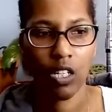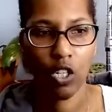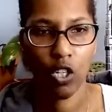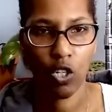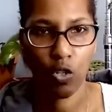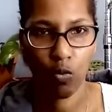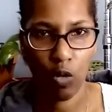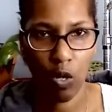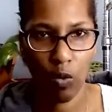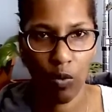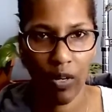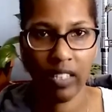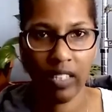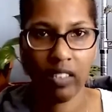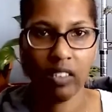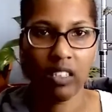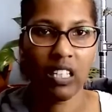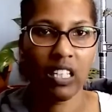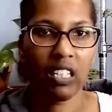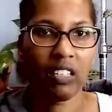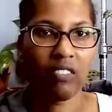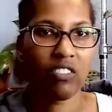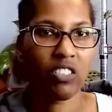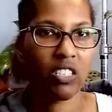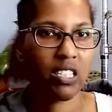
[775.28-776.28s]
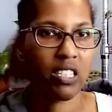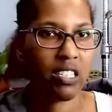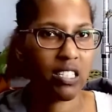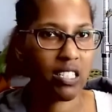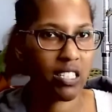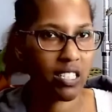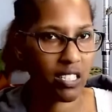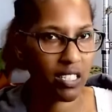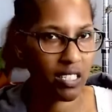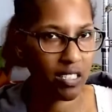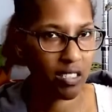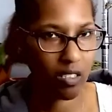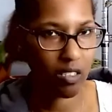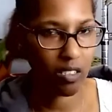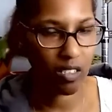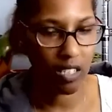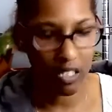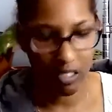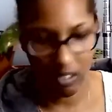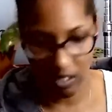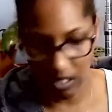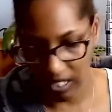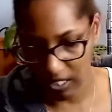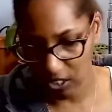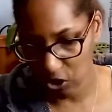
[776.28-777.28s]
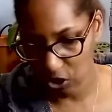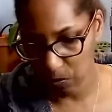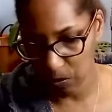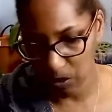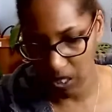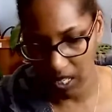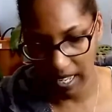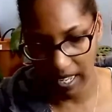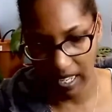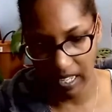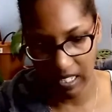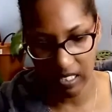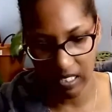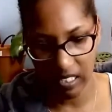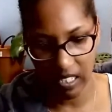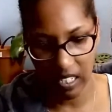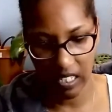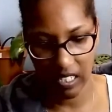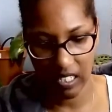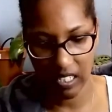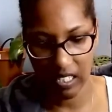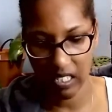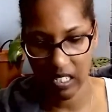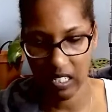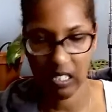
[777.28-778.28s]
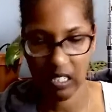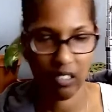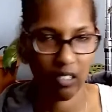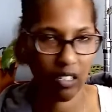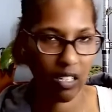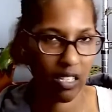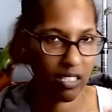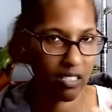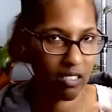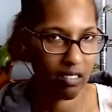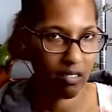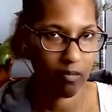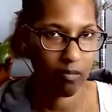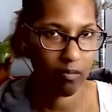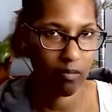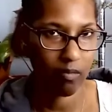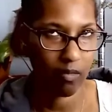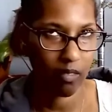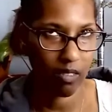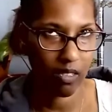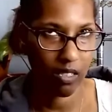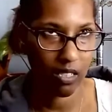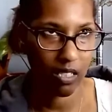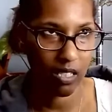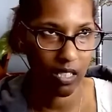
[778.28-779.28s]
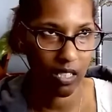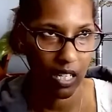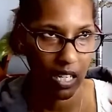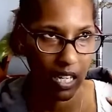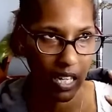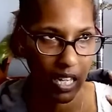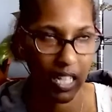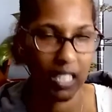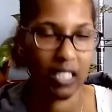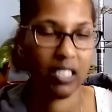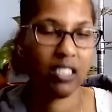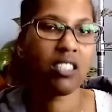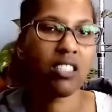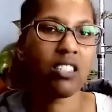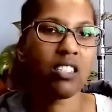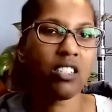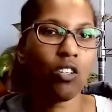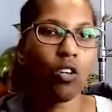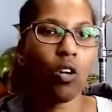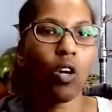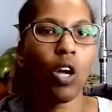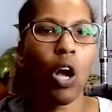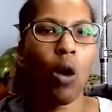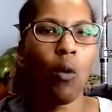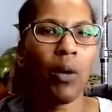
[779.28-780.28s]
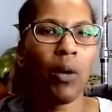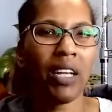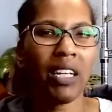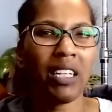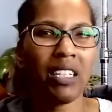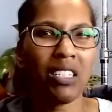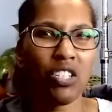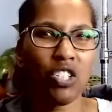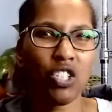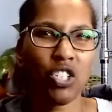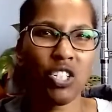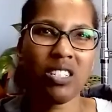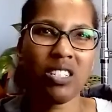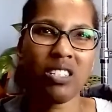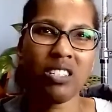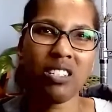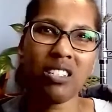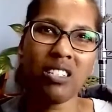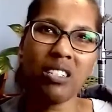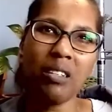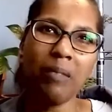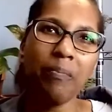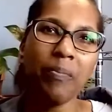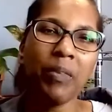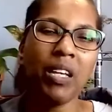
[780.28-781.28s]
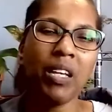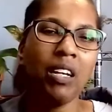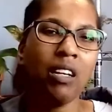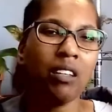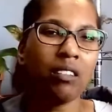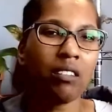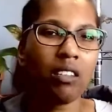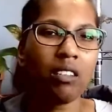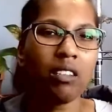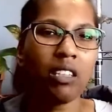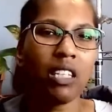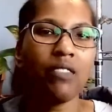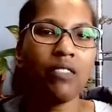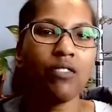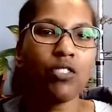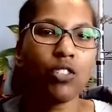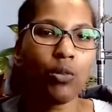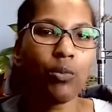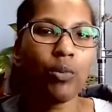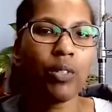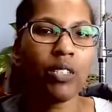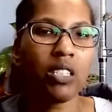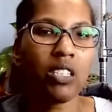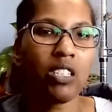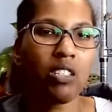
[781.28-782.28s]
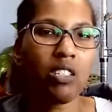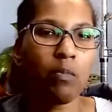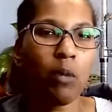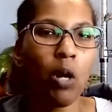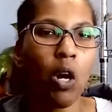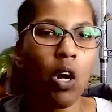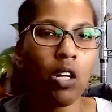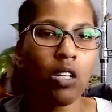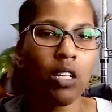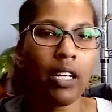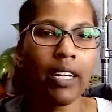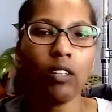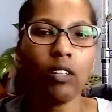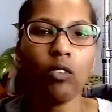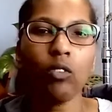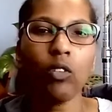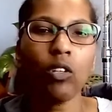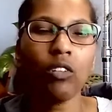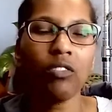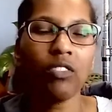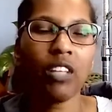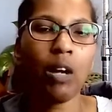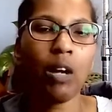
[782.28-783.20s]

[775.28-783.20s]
growing leaves. It is still a lush plant. It's still going. It's just the leaves are really small. I don't know if